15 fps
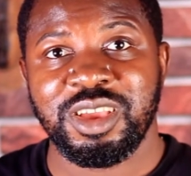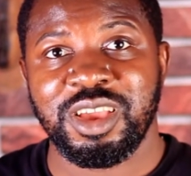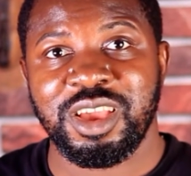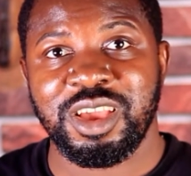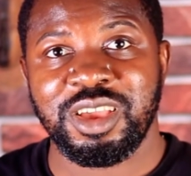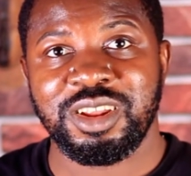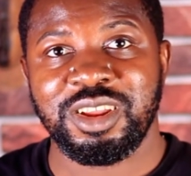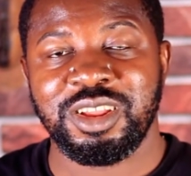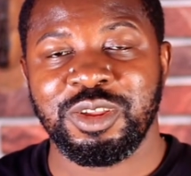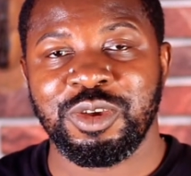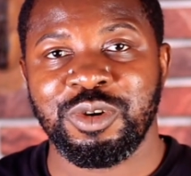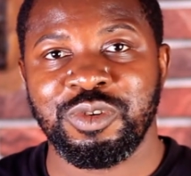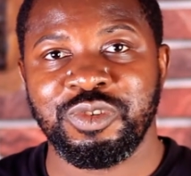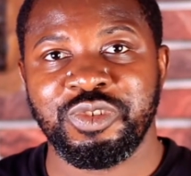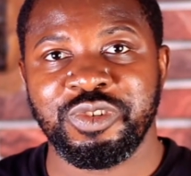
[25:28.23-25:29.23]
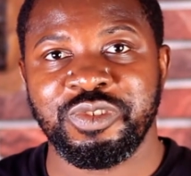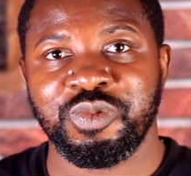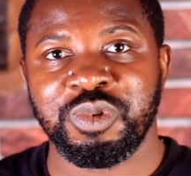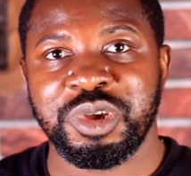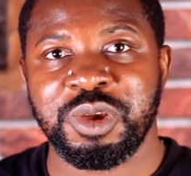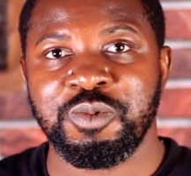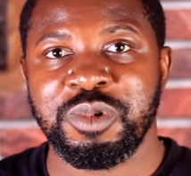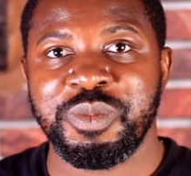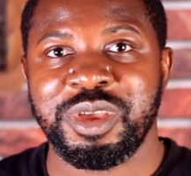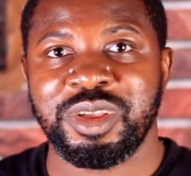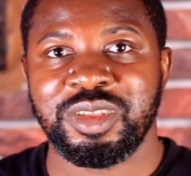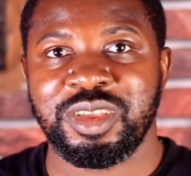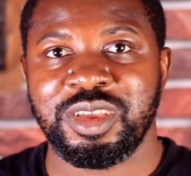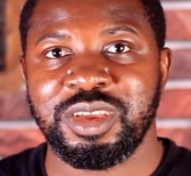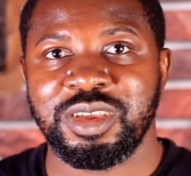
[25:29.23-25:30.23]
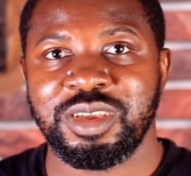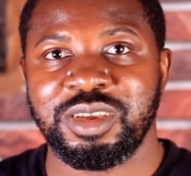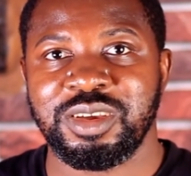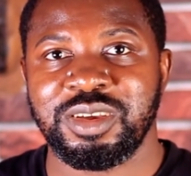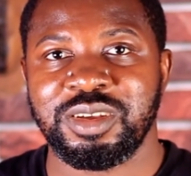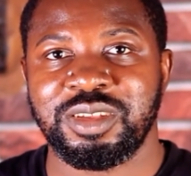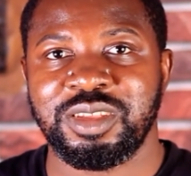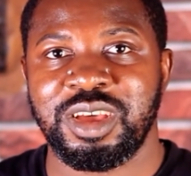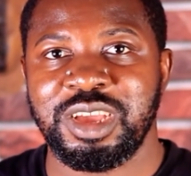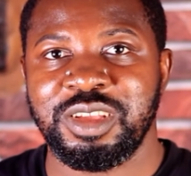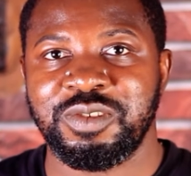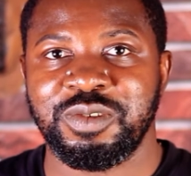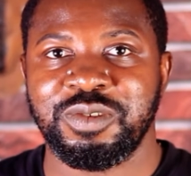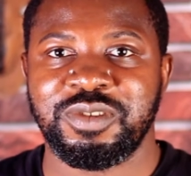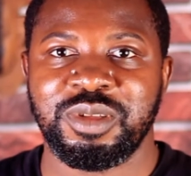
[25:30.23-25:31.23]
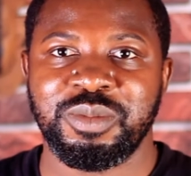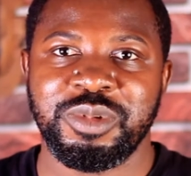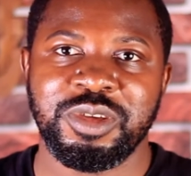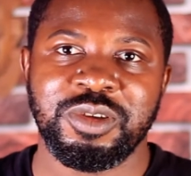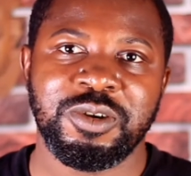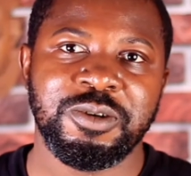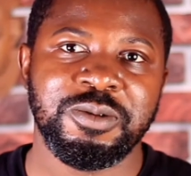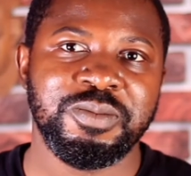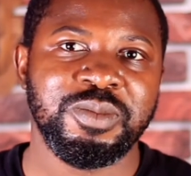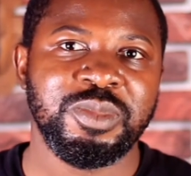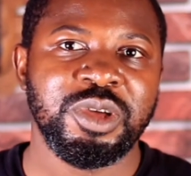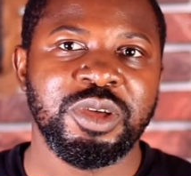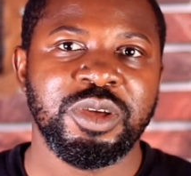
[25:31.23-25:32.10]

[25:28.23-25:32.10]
And in cultures where women take titles and become